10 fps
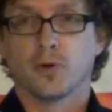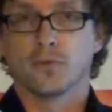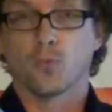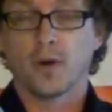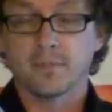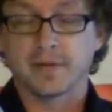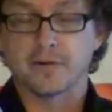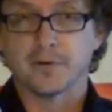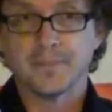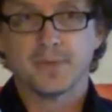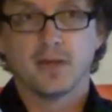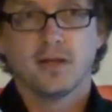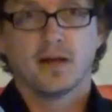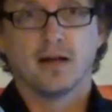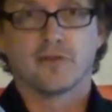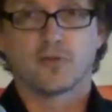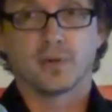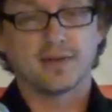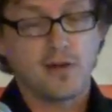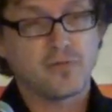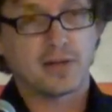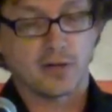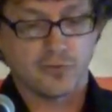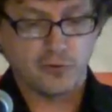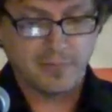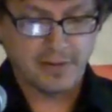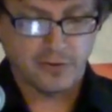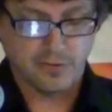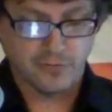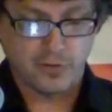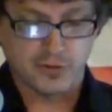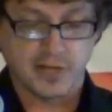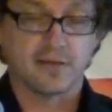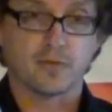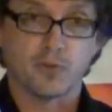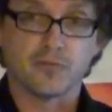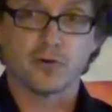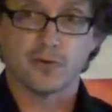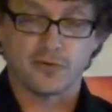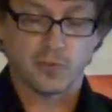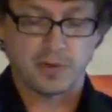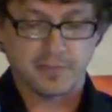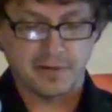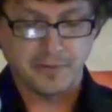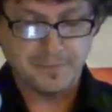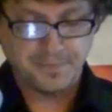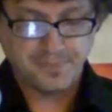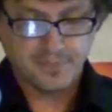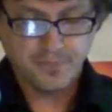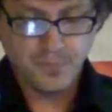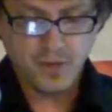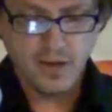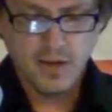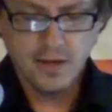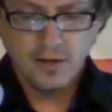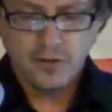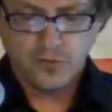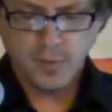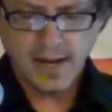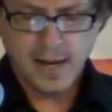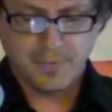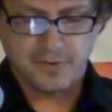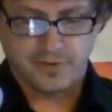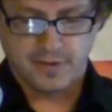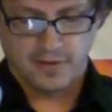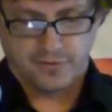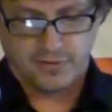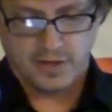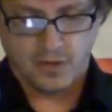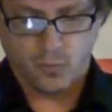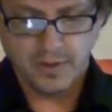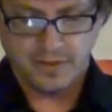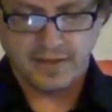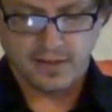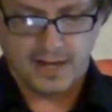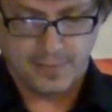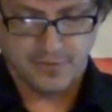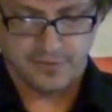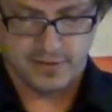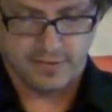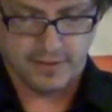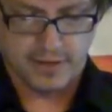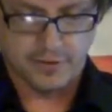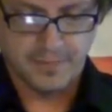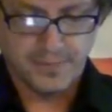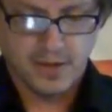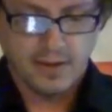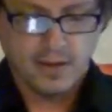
wrote 1 Peter. Uh, so we definitely know 2 Peter is a forgery because it refers to 1 Peter. So what happens in this? Uh, one thing that happens in this letter